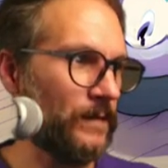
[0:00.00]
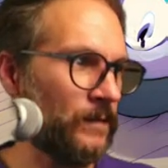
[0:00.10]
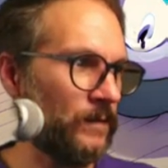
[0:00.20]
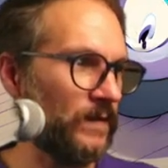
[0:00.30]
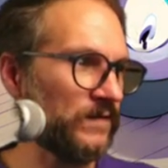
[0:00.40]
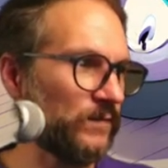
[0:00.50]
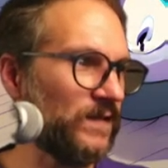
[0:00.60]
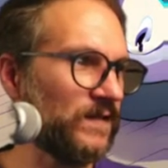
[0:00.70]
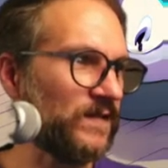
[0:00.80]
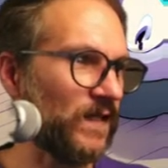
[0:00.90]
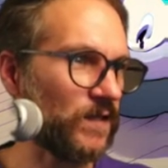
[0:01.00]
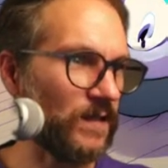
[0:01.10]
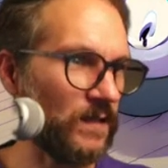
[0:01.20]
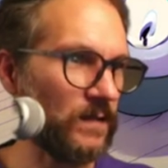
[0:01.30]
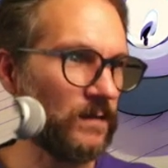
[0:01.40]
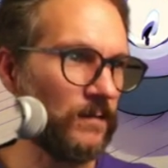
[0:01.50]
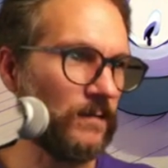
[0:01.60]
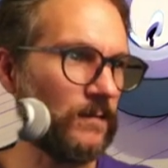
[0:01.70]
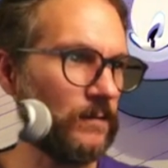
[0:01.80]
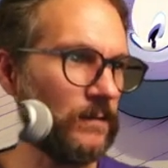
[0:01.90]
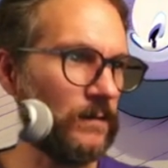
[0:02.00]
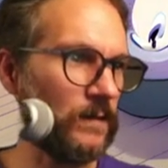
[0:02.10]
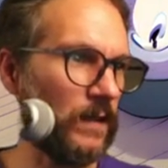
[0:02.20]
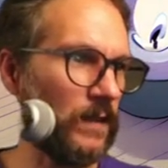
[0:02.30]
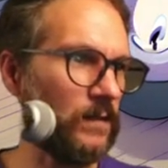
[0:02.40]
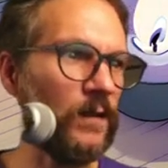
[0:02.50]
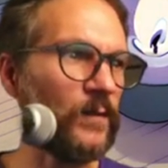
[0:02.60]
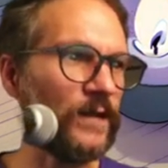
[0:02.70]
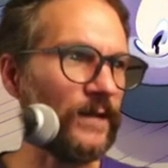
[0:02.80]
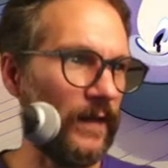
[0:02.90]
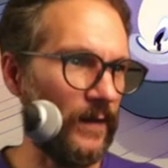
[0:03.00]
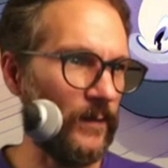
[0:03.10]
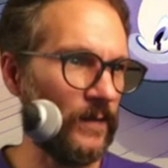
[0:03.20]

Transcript: let's read a section. We've got a little bit of time.